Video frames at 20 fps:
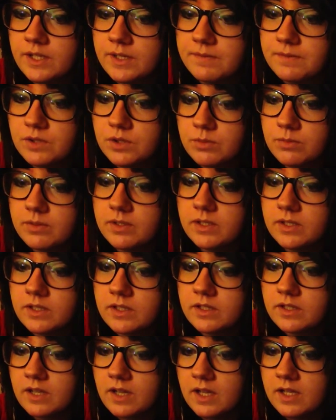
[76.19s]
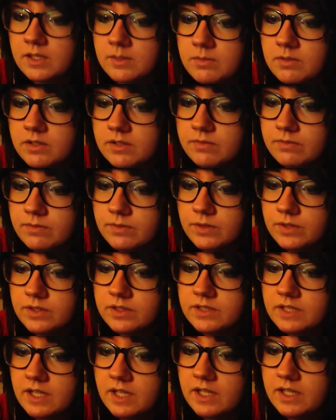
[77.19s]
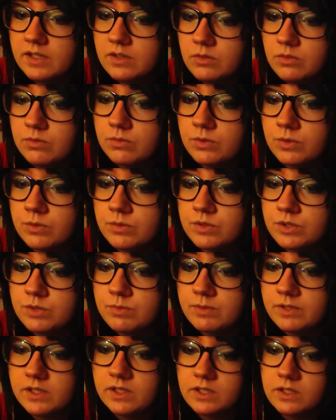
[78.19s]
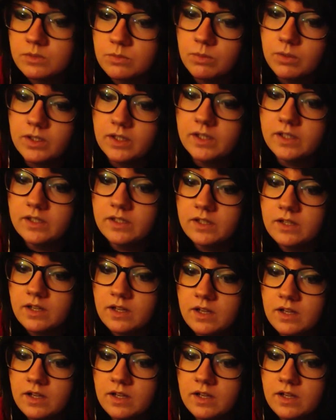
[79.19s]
if you could be anybody for a day, who would you be, and why?